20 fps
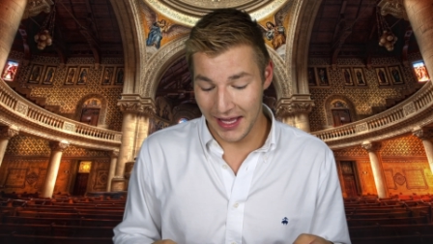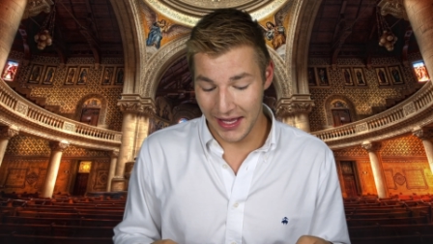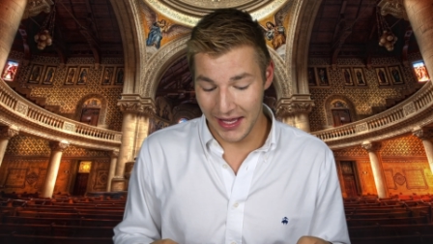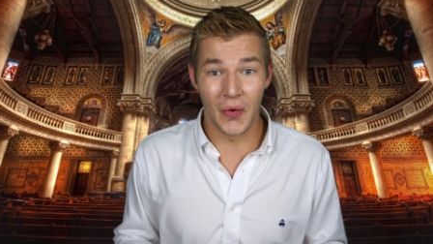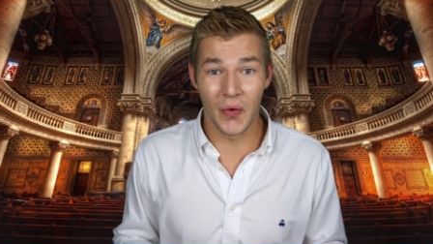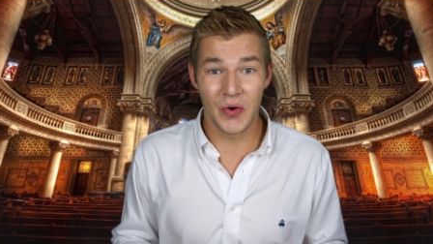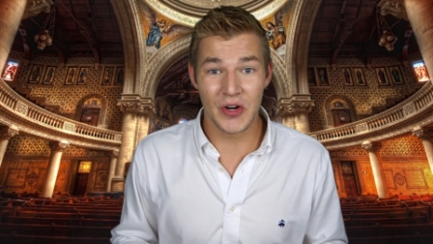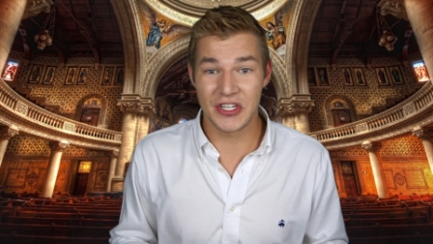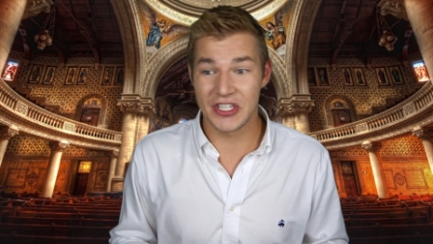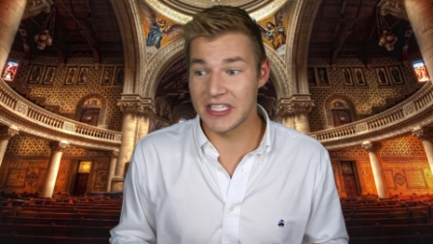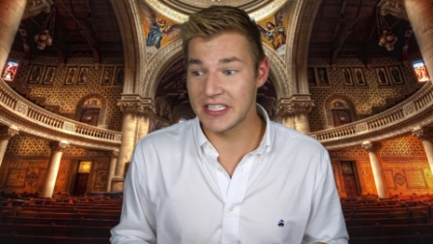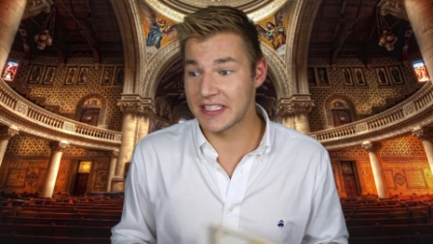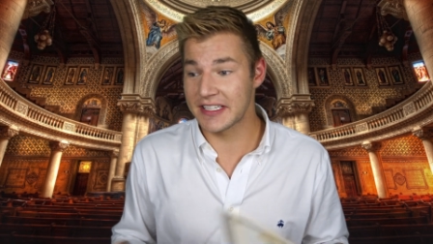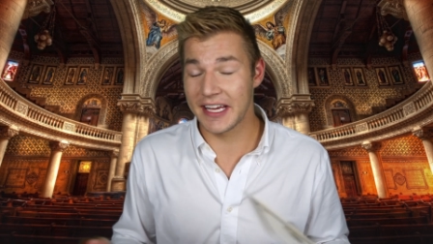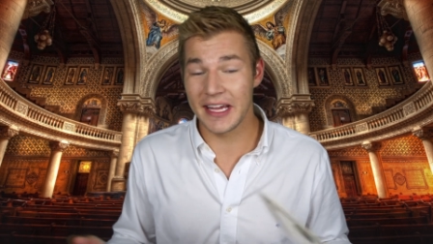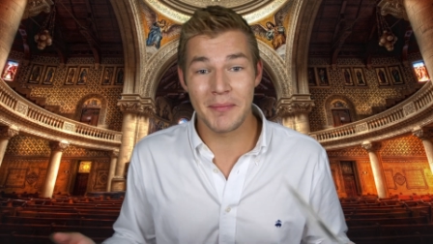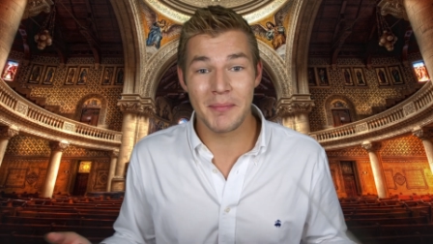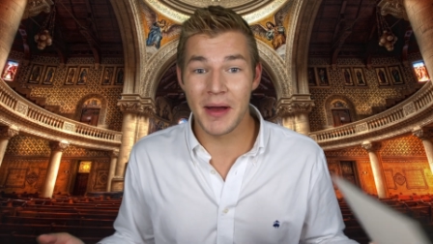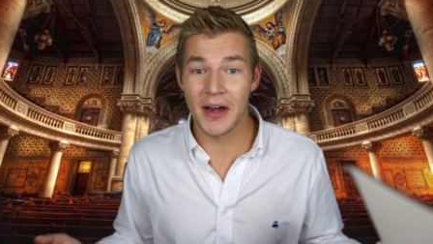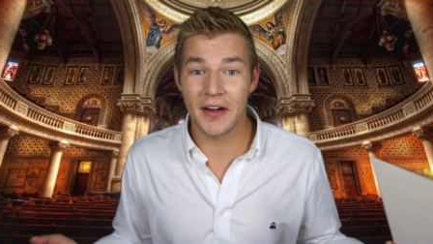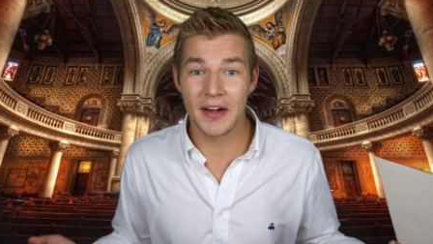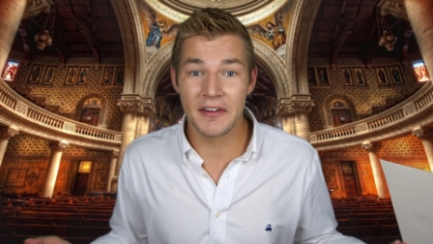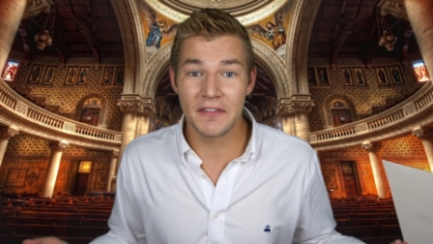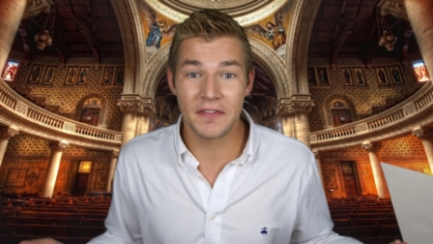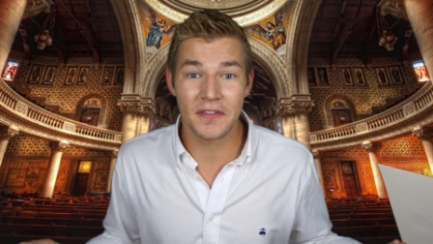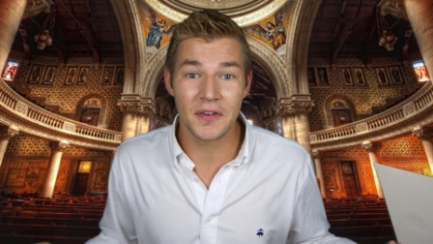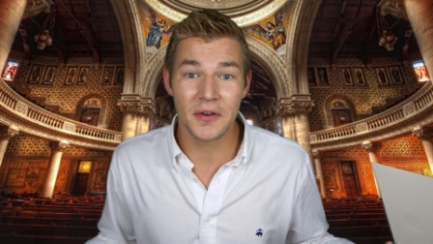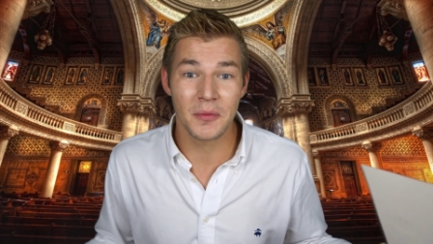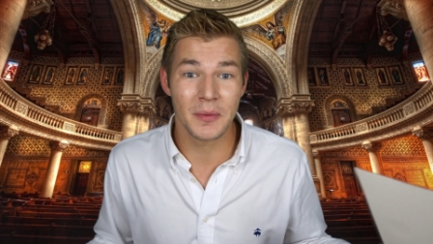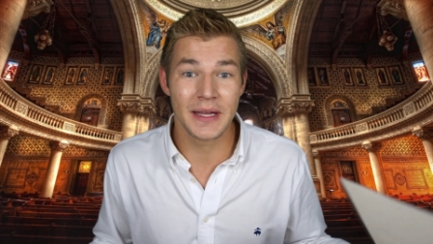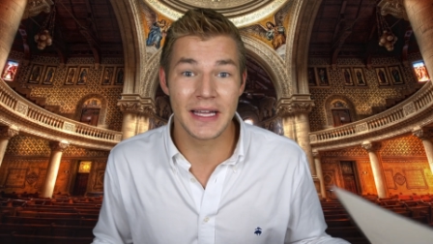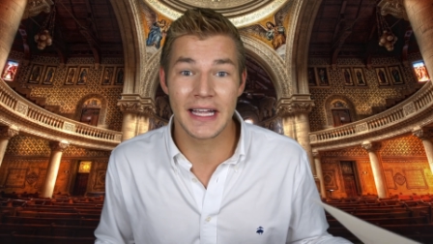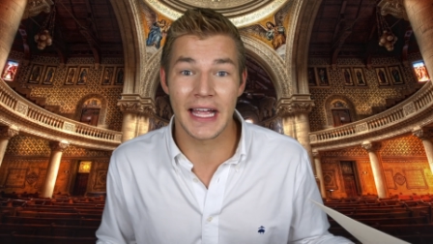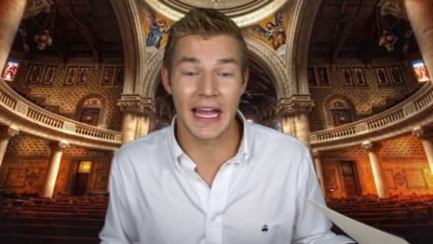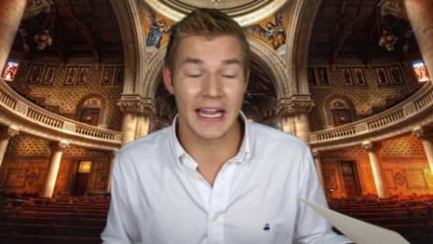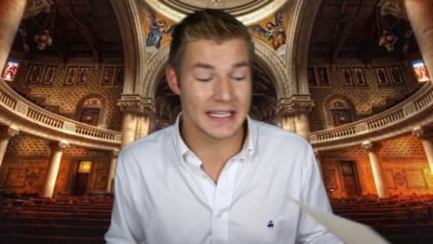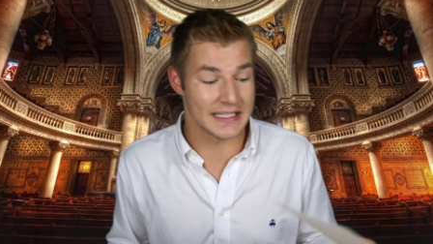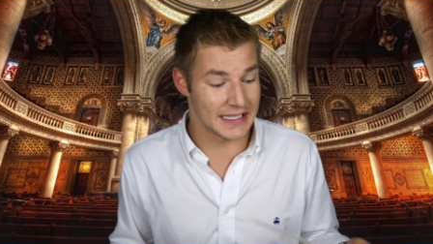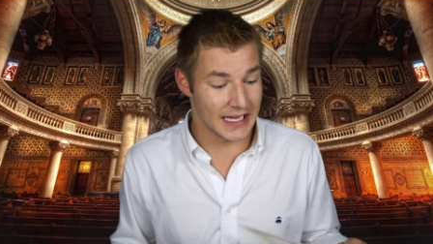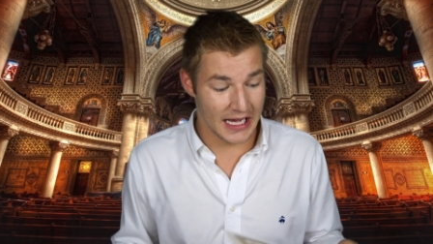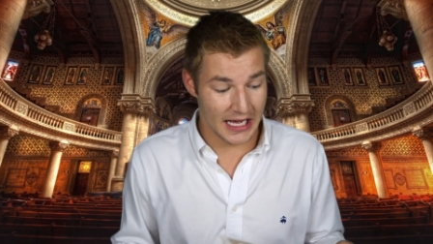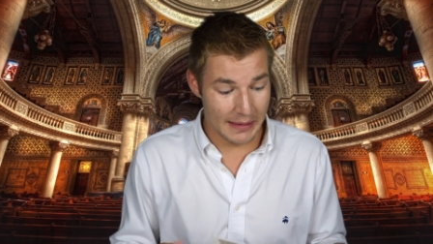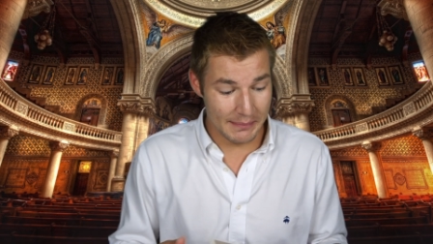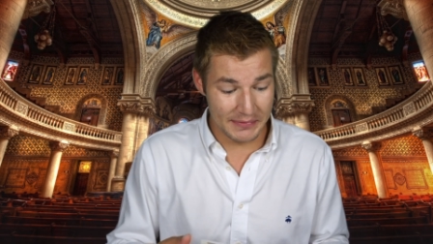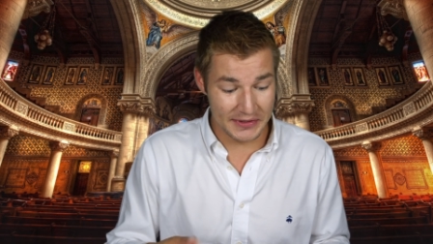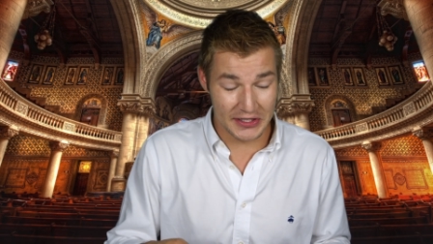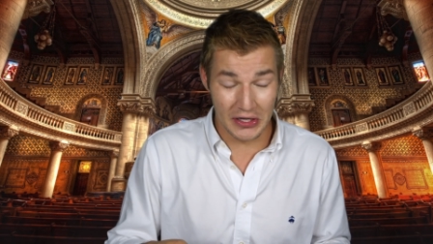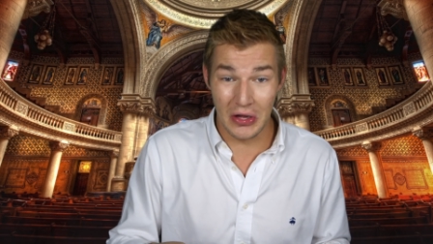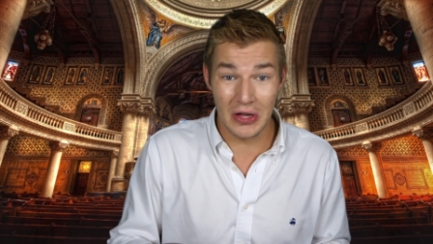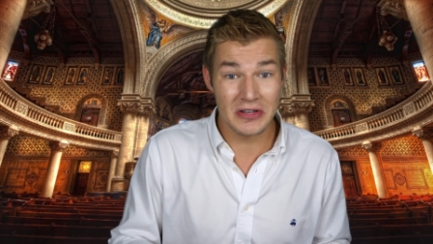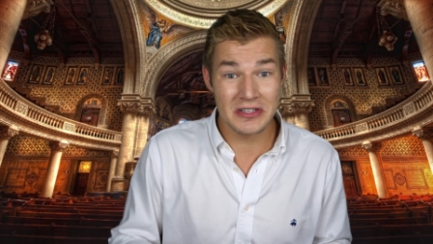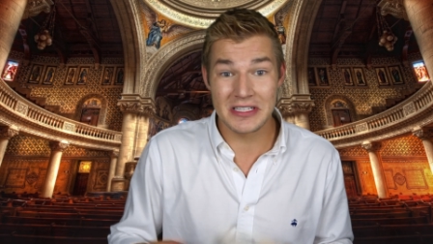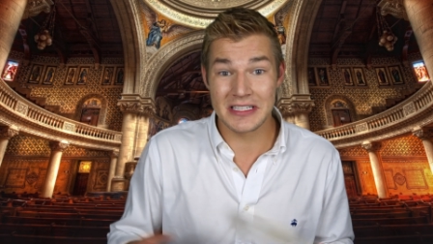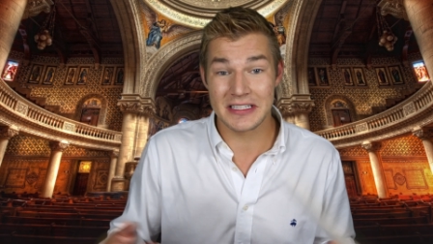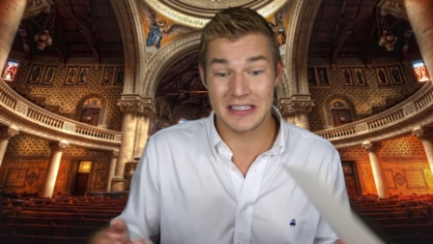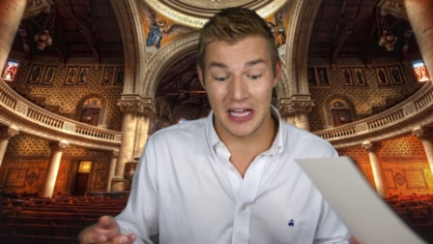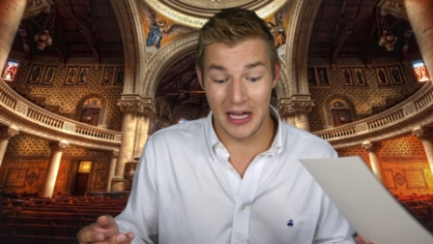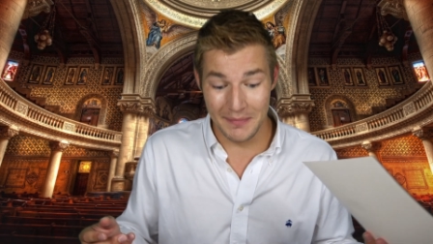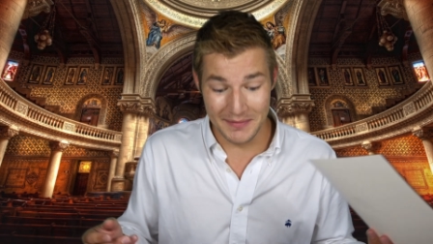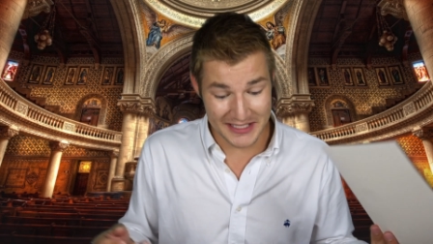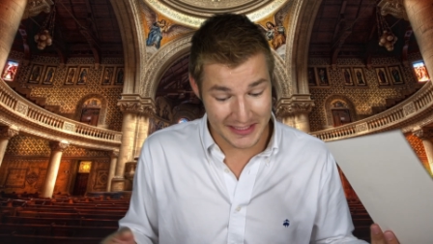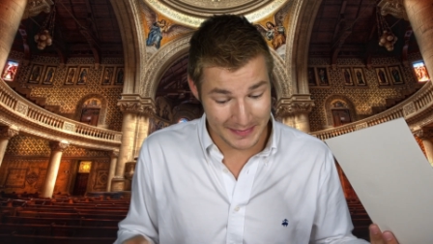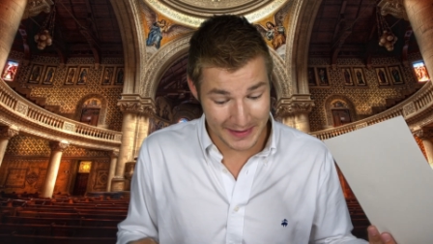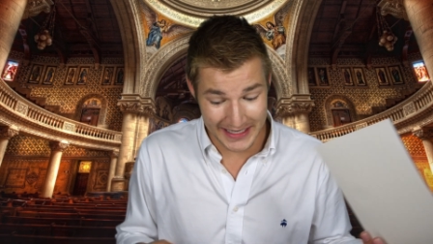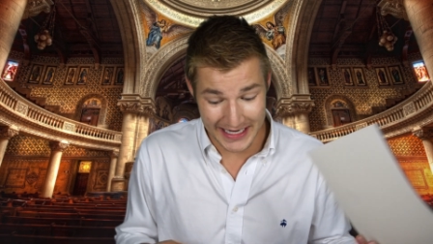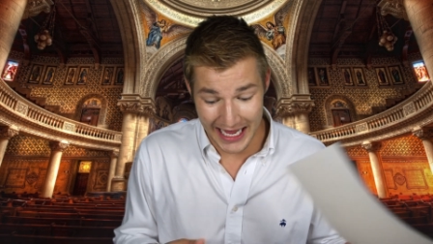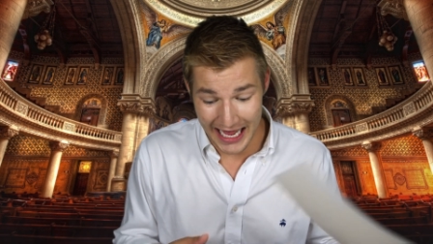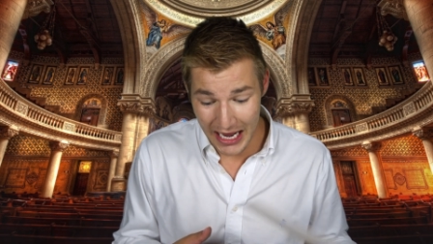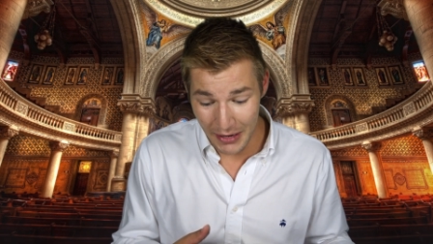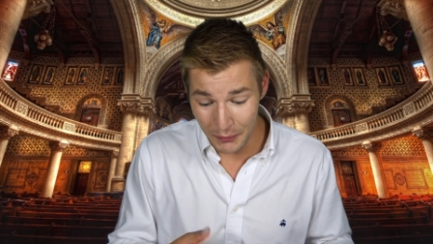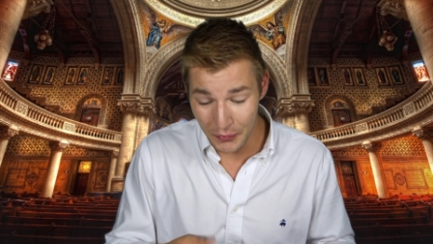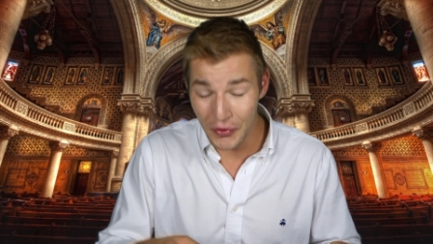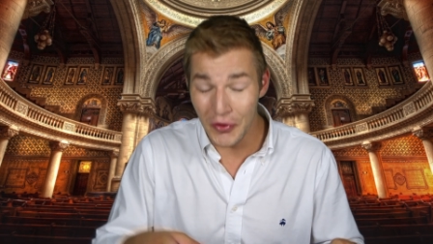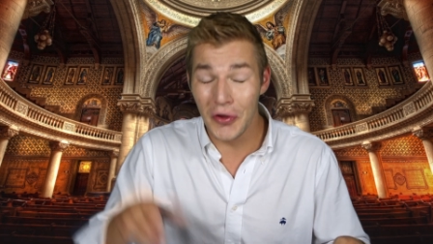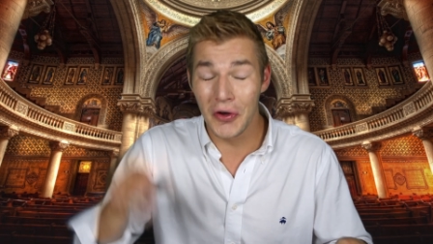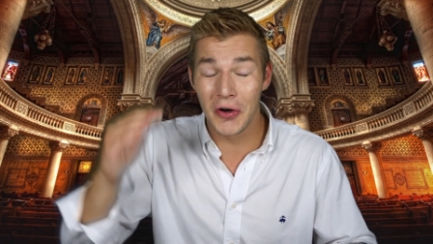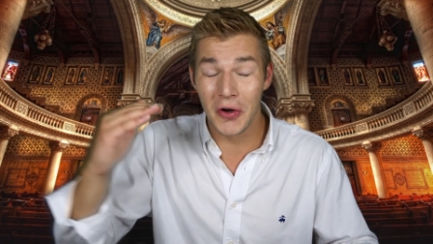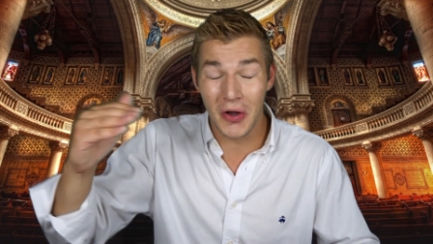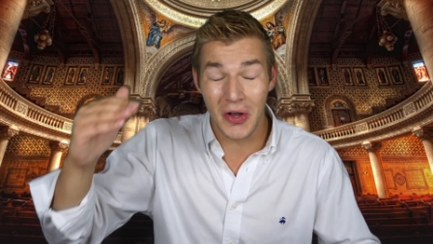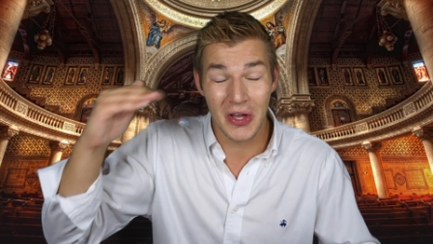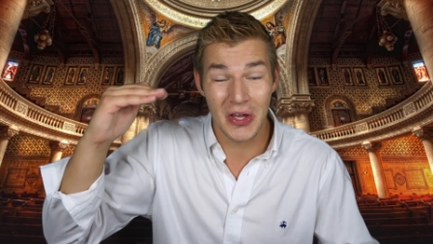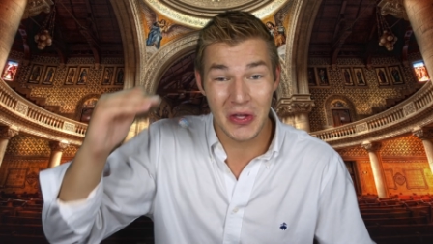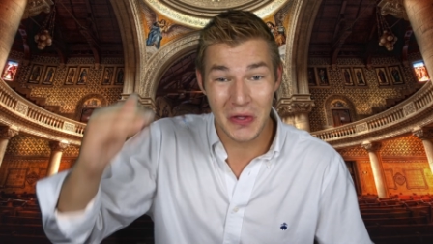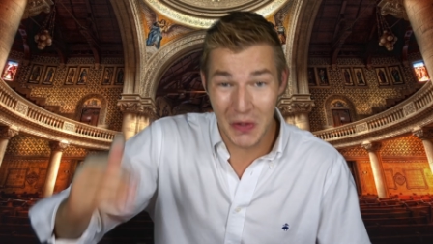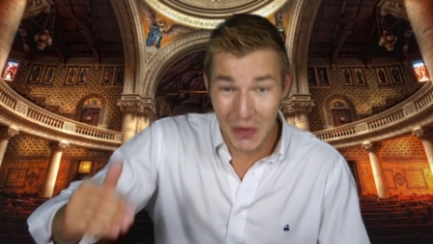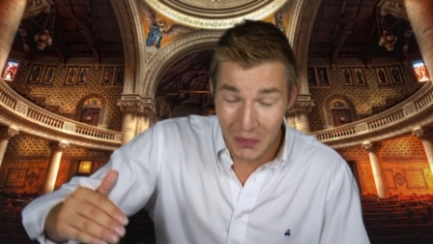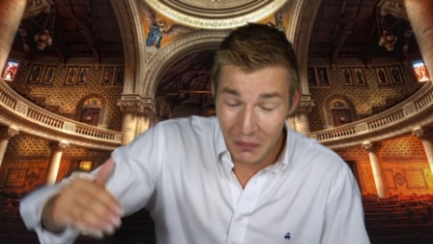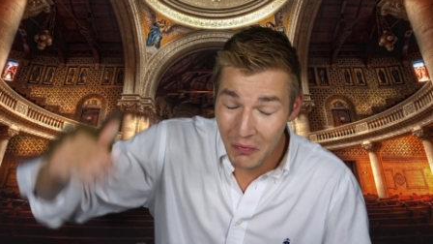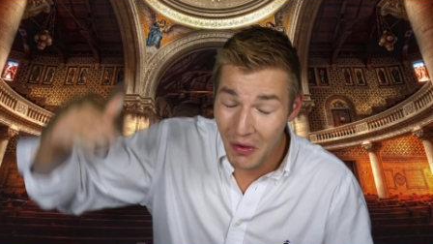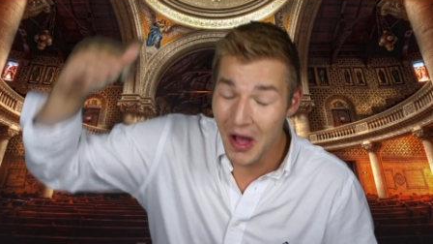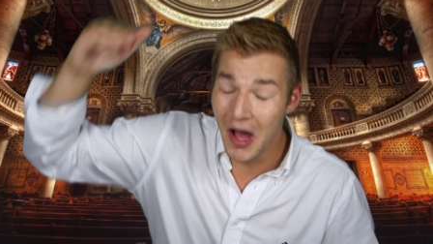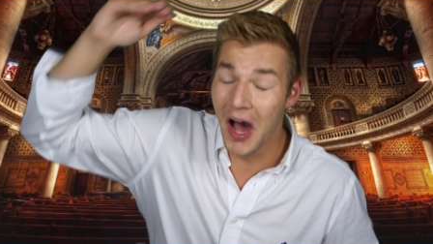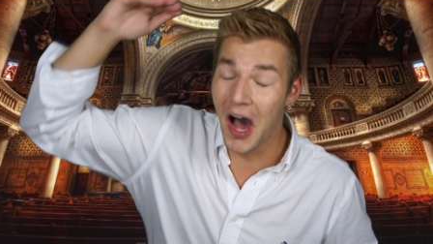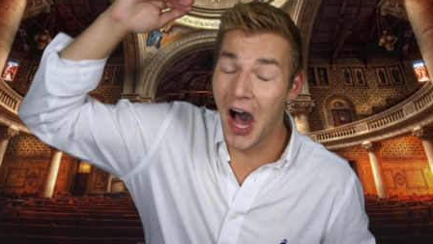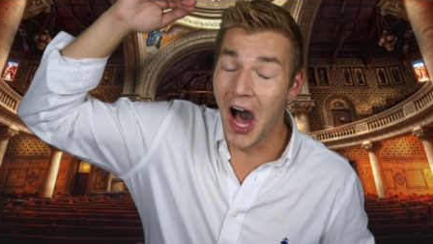Or just get married for a weekend. Um, y'all just come to me and I will hook you